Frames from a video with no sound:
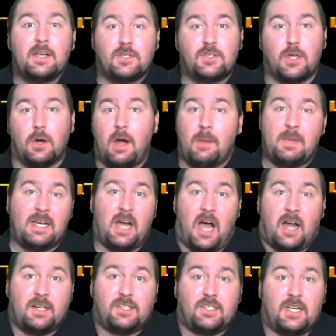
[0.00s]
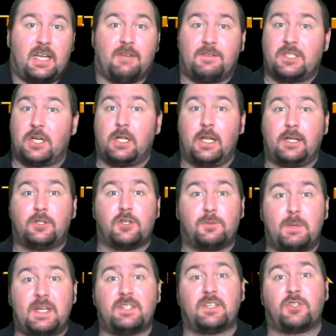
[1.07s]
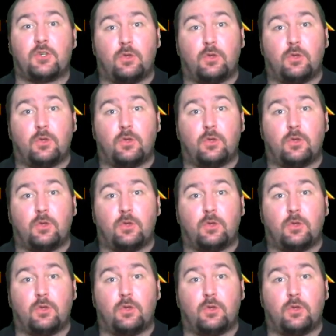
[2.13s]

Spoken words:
So, I mean, honestly, if it's a collector's piece that